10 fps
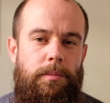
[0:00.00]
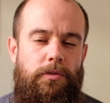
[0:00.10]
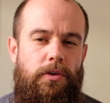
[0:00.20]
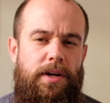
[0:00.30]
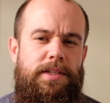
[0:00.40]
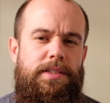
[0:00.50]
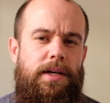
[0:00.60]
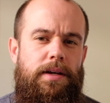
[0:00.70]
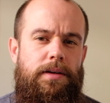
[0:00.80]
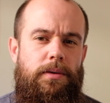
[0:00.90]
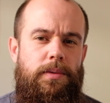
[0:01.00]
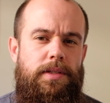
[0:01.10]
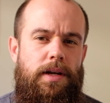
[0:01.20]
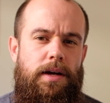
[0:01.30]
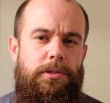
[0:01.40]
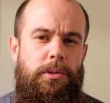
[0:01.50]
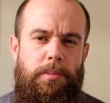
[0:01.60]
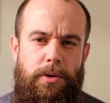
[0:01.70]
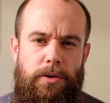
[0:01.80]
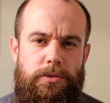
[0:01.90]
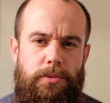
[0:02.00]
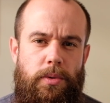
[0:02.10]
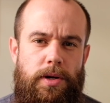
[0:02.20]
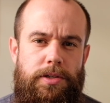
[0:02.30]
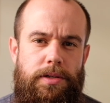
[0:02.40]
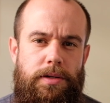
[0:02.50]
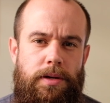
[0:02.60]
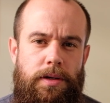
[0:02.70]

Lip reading: Before I get started, I wanted to ask you a personal question.